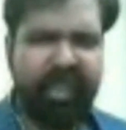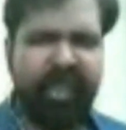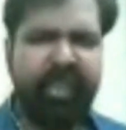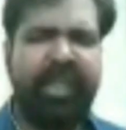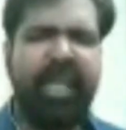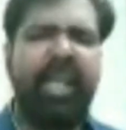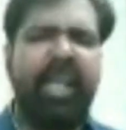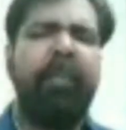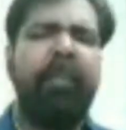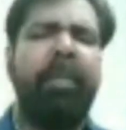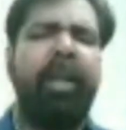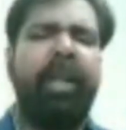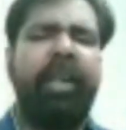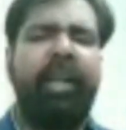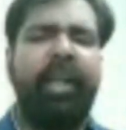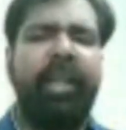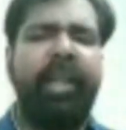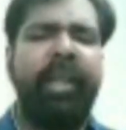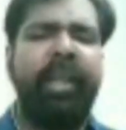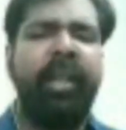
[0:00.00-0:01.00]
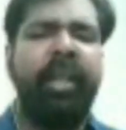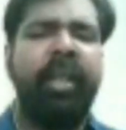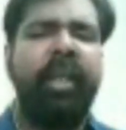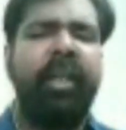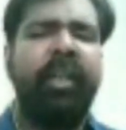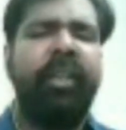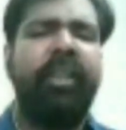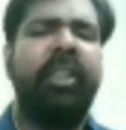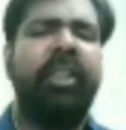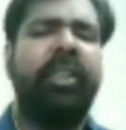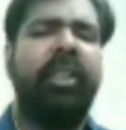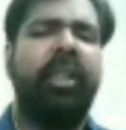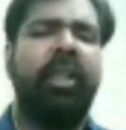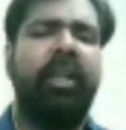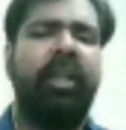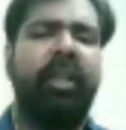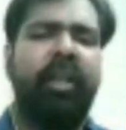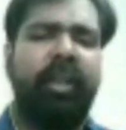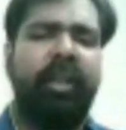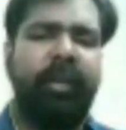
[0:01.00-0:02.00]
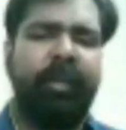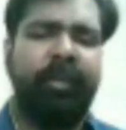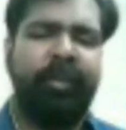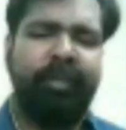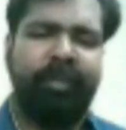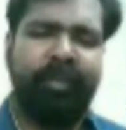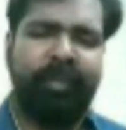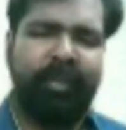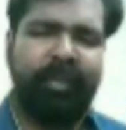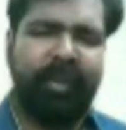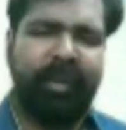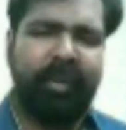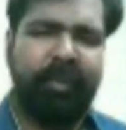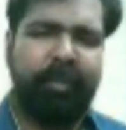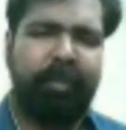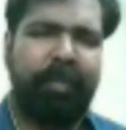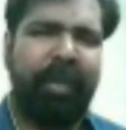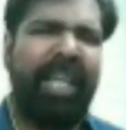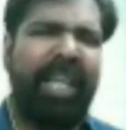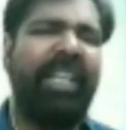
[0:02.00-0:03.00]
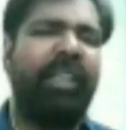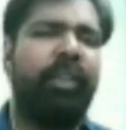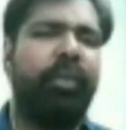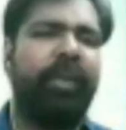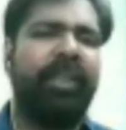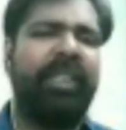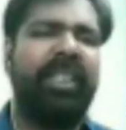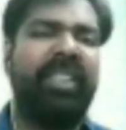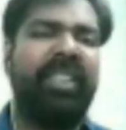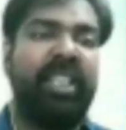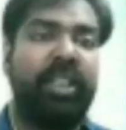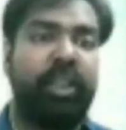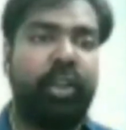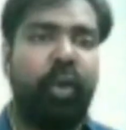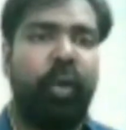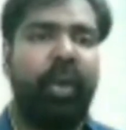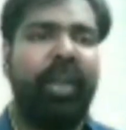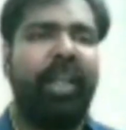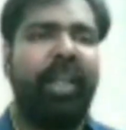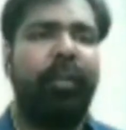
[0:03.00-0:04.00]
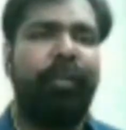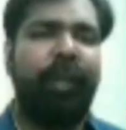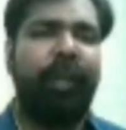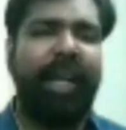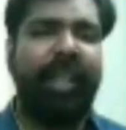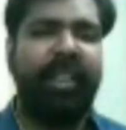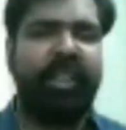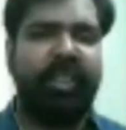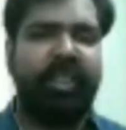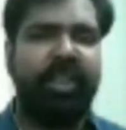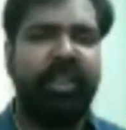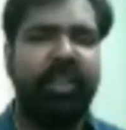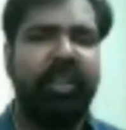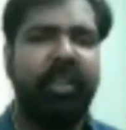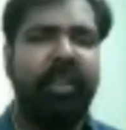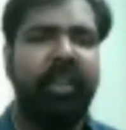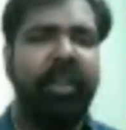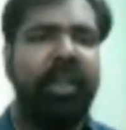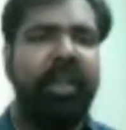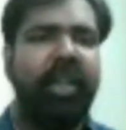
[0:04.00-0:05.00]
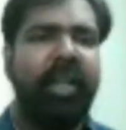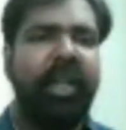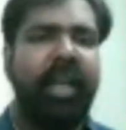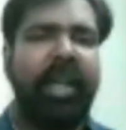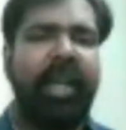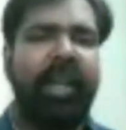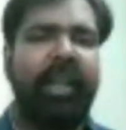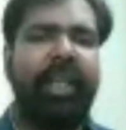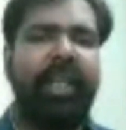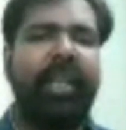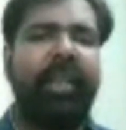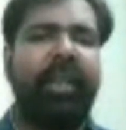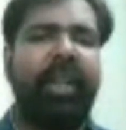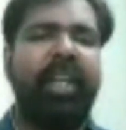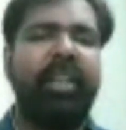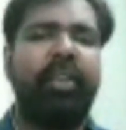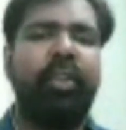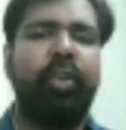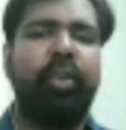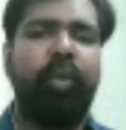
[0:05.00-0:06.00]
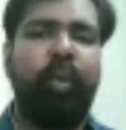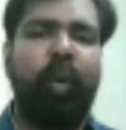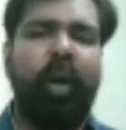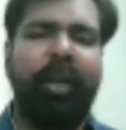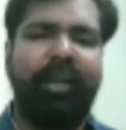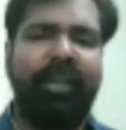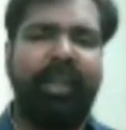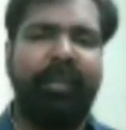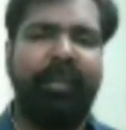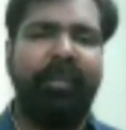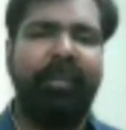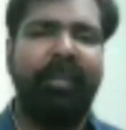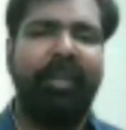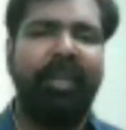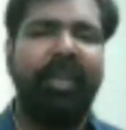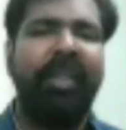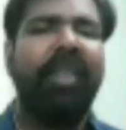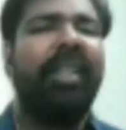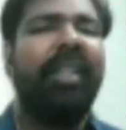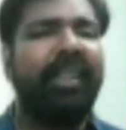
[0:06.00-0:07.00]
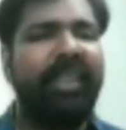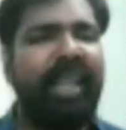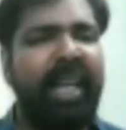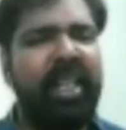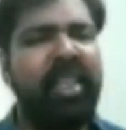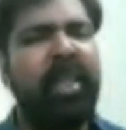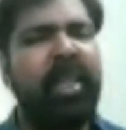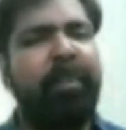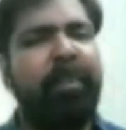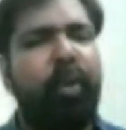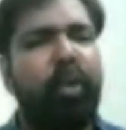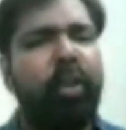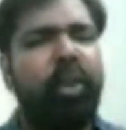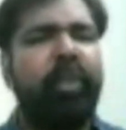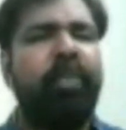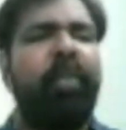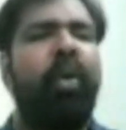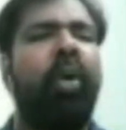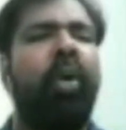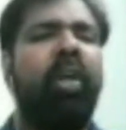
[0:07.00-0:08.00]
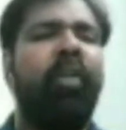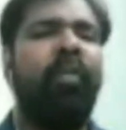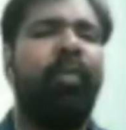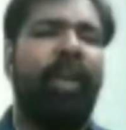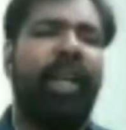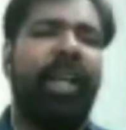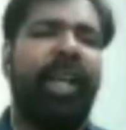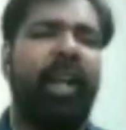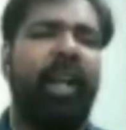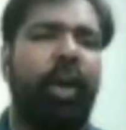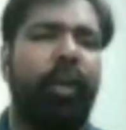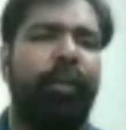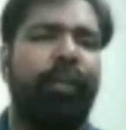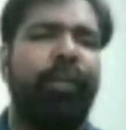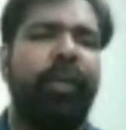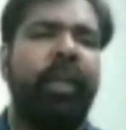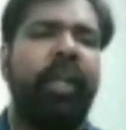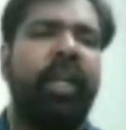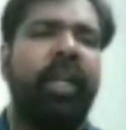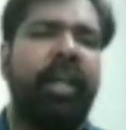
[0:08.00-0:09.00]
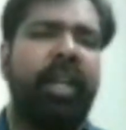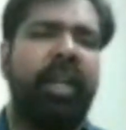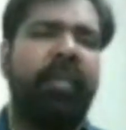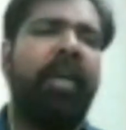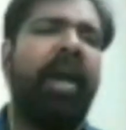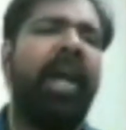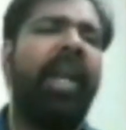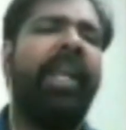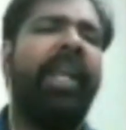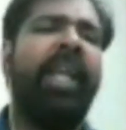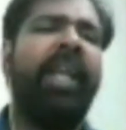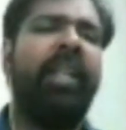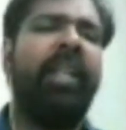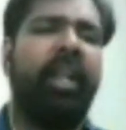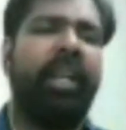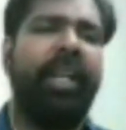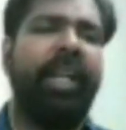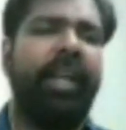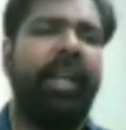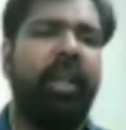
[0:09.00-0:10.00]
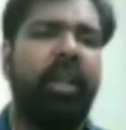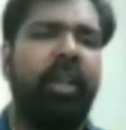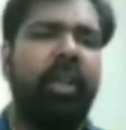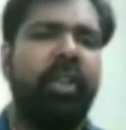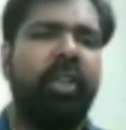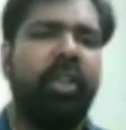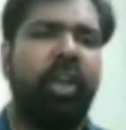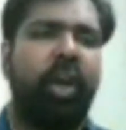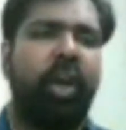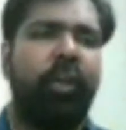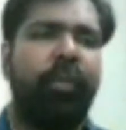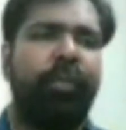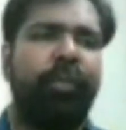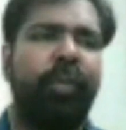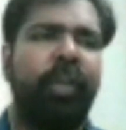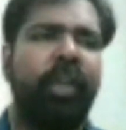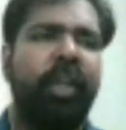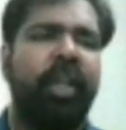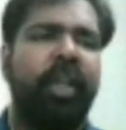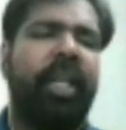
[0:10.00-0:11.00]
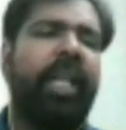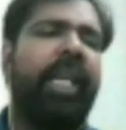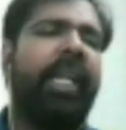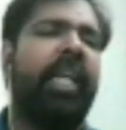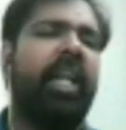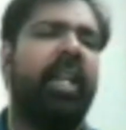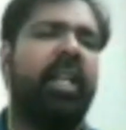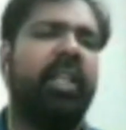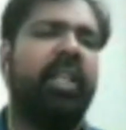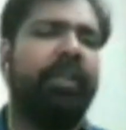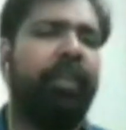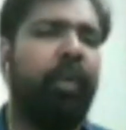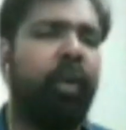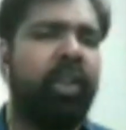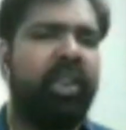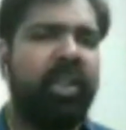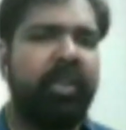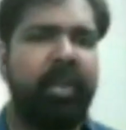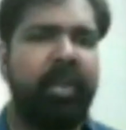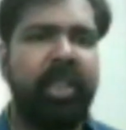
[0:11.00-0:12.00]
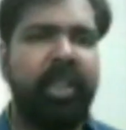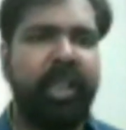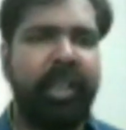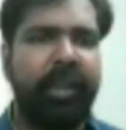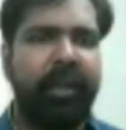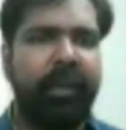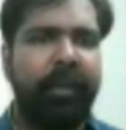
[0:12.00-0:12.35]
deliberately this um, plays with these historical facts and he tries to thwart them. That is a postmodern way of reminding the readers of reader responsibility